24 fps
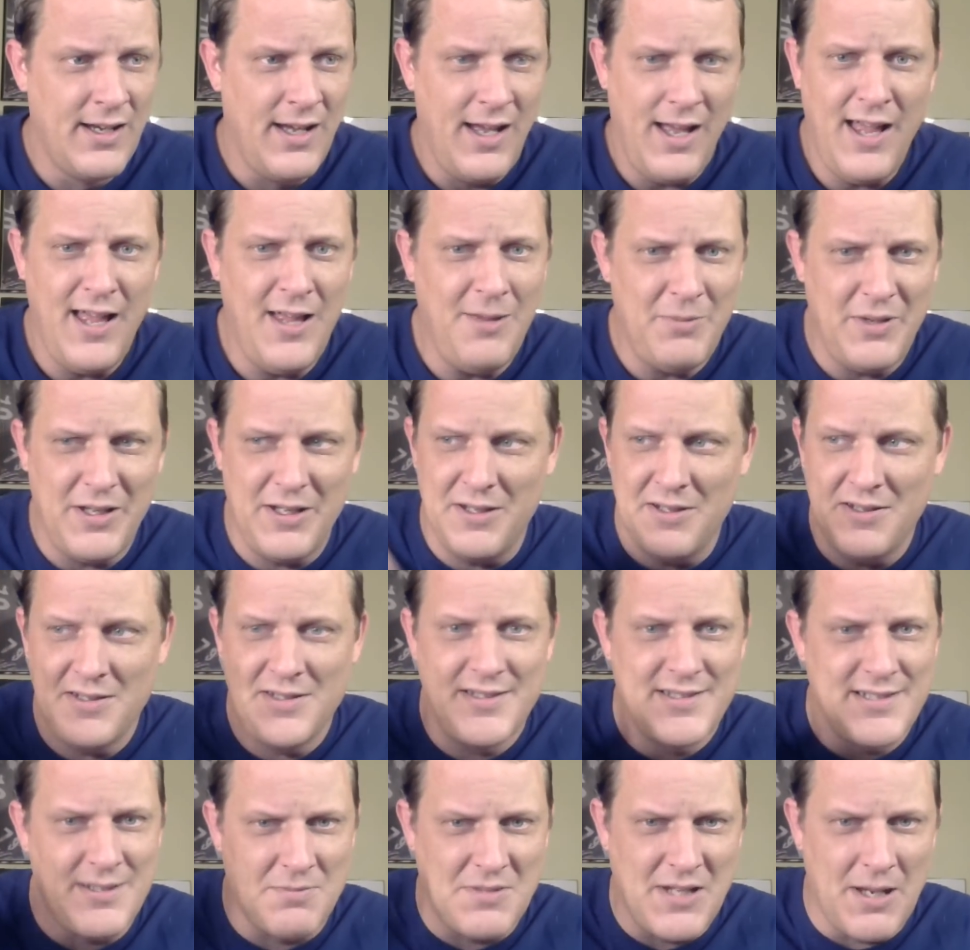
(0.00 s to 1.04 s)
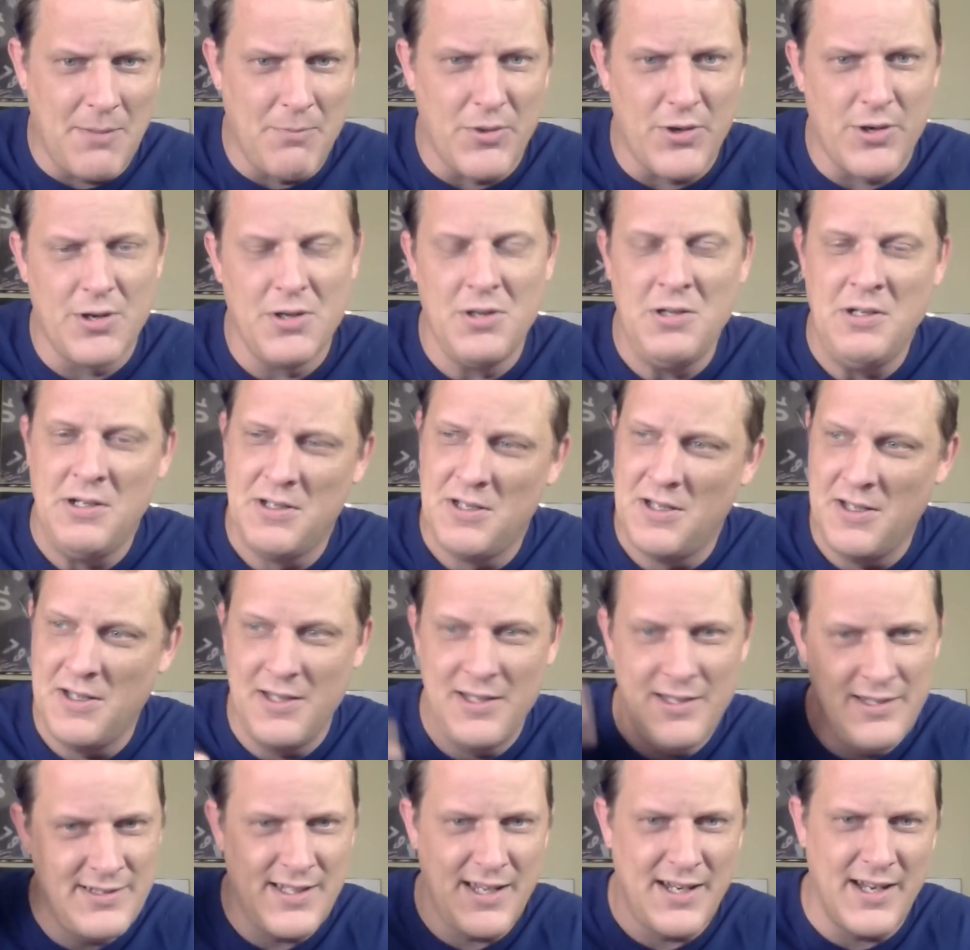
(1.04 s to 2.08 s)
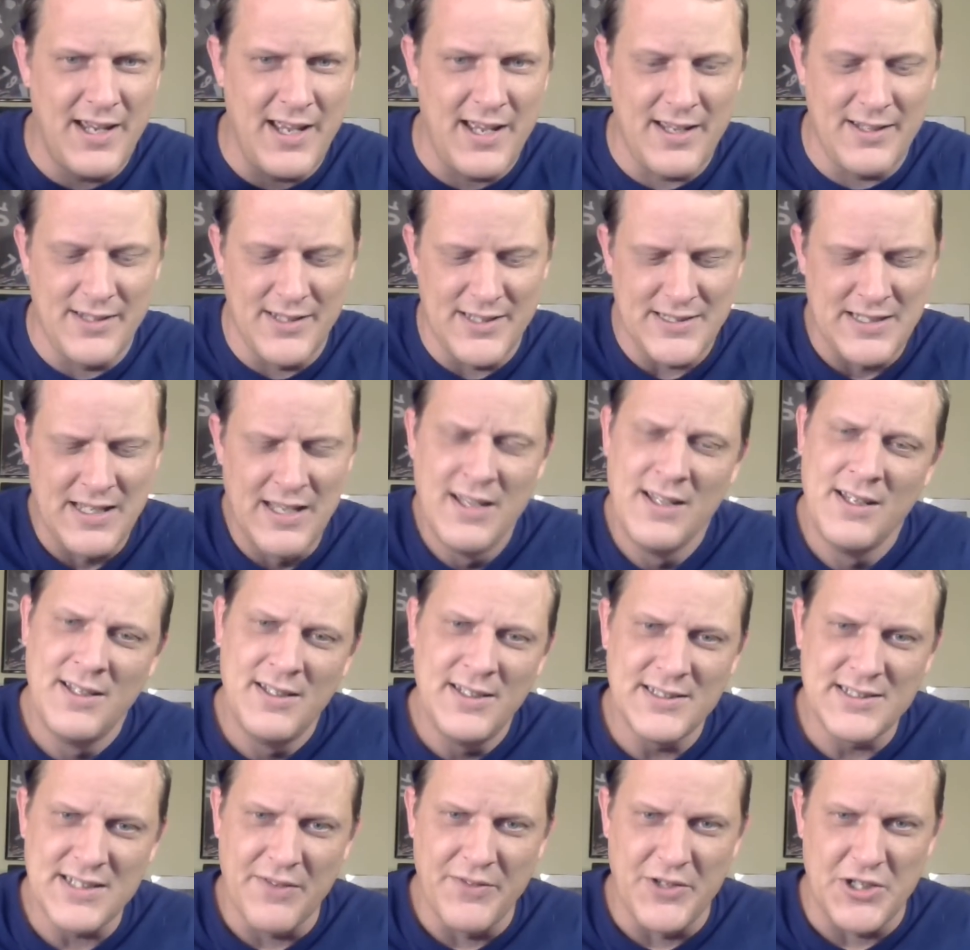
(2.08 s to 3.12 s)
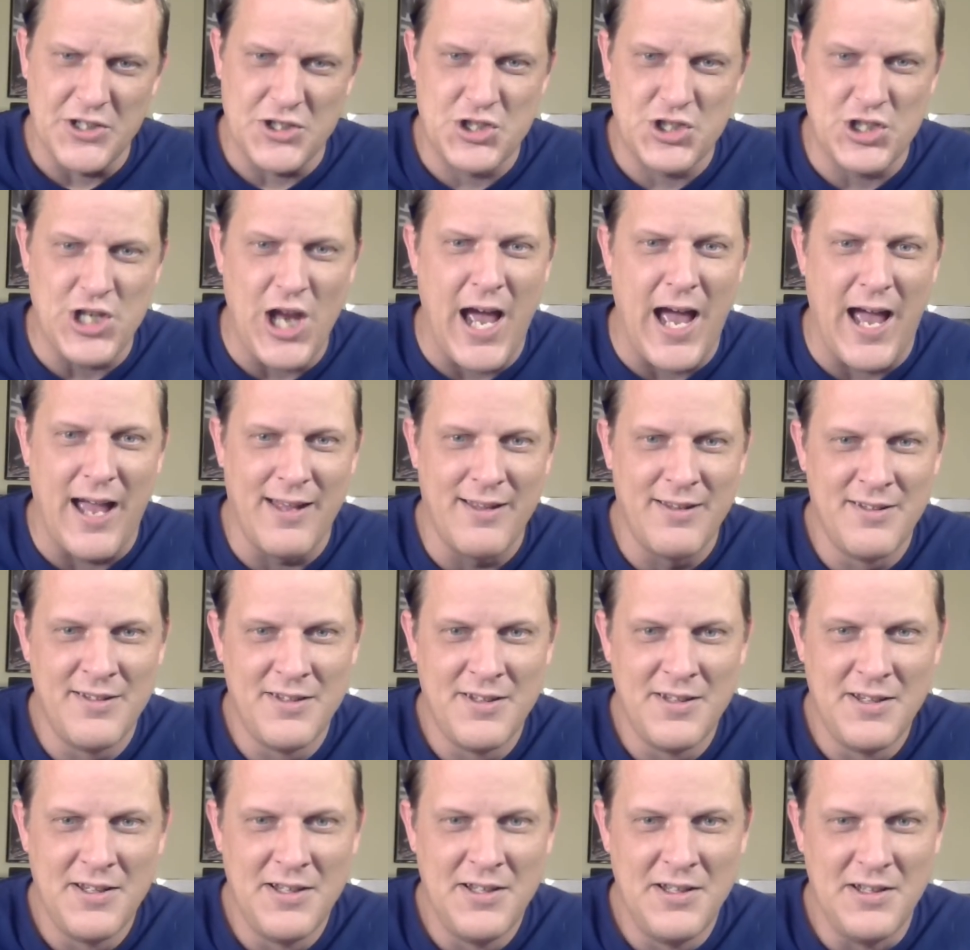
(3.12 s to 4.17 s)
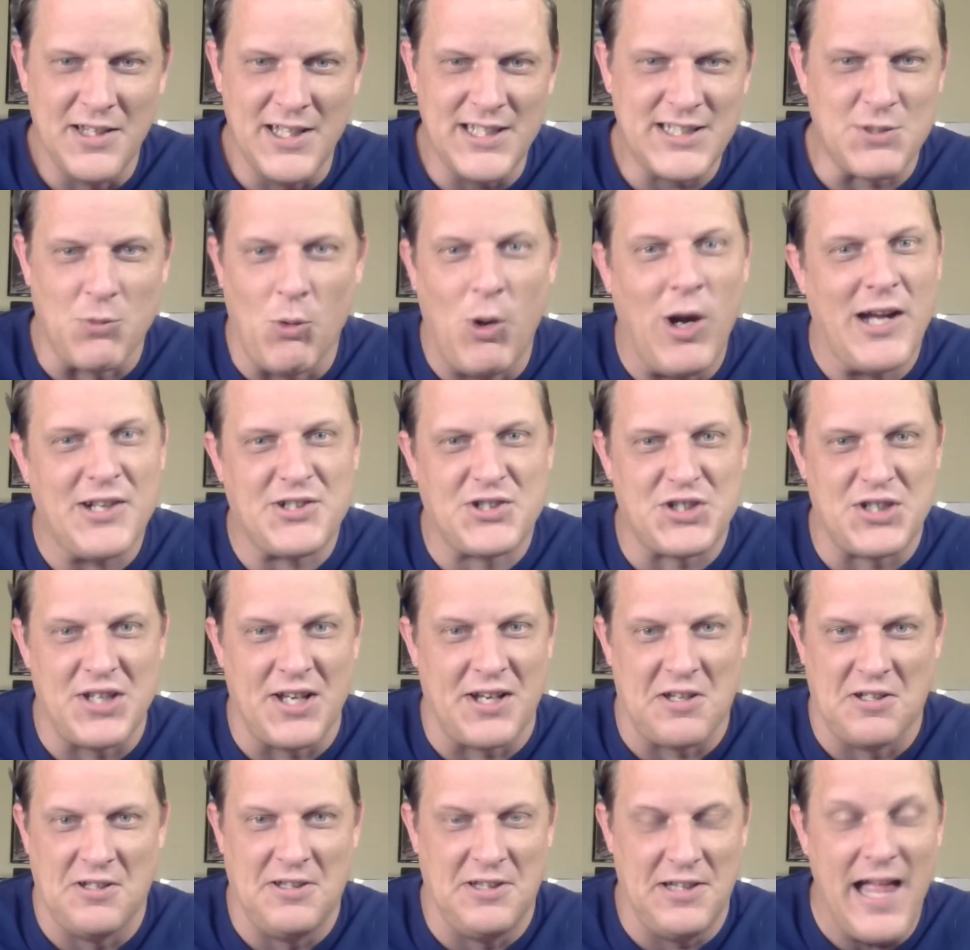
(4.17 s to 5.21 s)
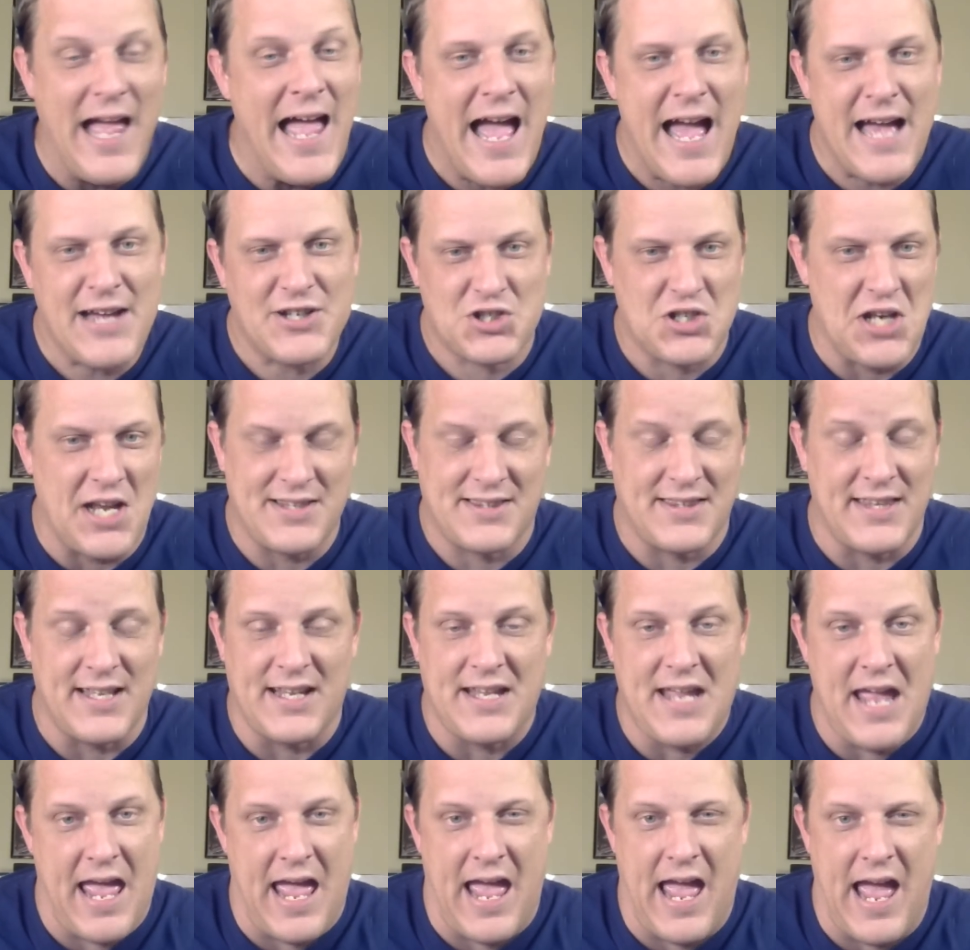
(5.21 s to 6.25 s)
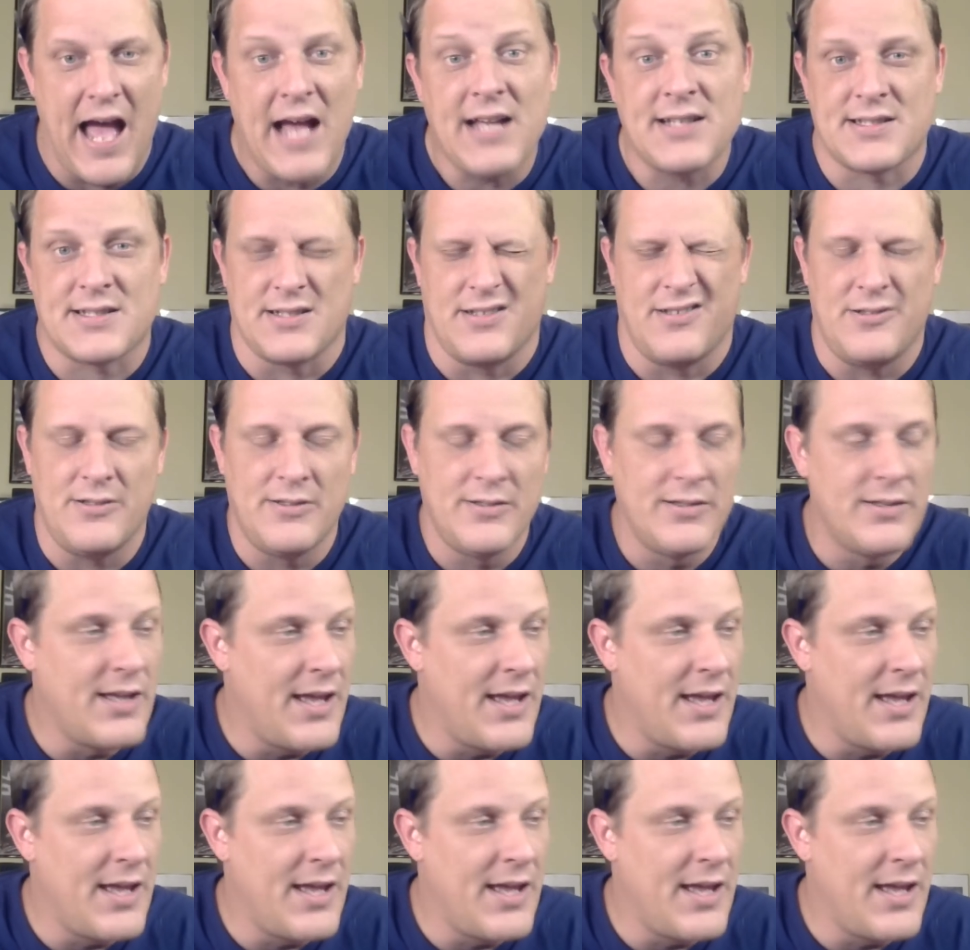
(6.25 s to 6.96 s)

Ah, but it's September. Said, hey, let's let's give it a shot. Let's watch the clash at the castle.